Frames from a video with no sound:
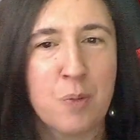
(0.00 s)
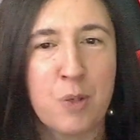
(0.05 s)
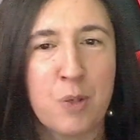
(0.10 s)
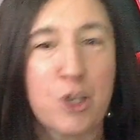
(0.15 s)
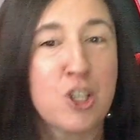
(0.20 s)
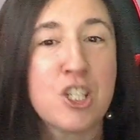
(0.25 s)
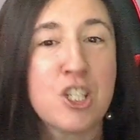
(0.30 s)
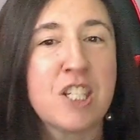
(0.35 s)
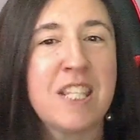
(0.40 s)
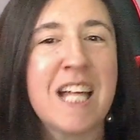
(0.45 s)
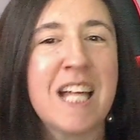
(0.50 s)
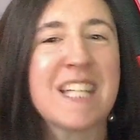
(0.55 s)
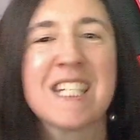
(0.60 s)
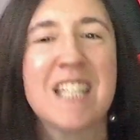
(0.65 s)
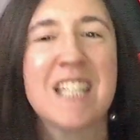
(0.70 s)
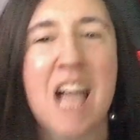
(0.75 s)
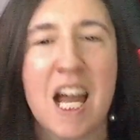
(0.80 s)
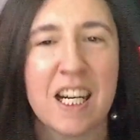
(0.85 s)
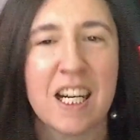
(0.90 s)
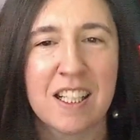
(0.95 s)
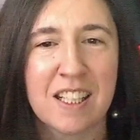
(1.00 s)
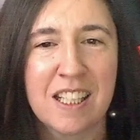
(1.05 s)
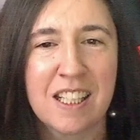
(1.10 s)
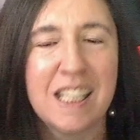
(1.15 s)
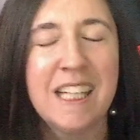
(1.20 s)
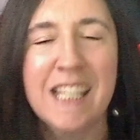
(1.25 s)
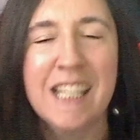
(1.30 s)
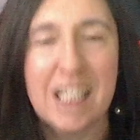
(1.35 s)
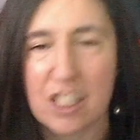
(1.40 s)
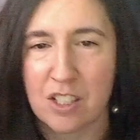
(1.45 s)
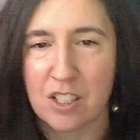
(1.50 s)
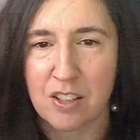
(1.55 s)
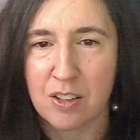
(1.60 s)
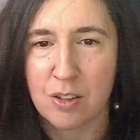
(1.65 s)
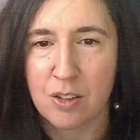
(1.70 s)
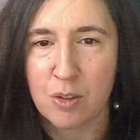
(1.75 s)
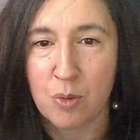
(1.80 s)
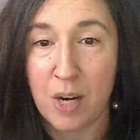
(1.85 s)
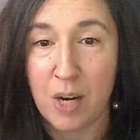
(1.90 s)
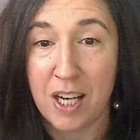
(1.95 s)
because that's not
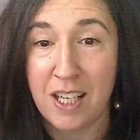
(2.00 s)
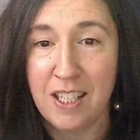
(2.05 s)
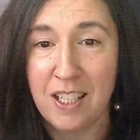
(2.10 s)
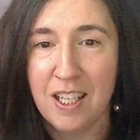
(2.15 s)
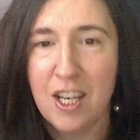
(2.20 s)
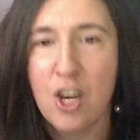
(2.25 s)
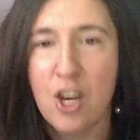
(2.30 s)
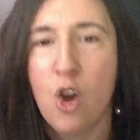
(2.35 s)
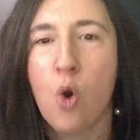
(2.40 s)
clear, right?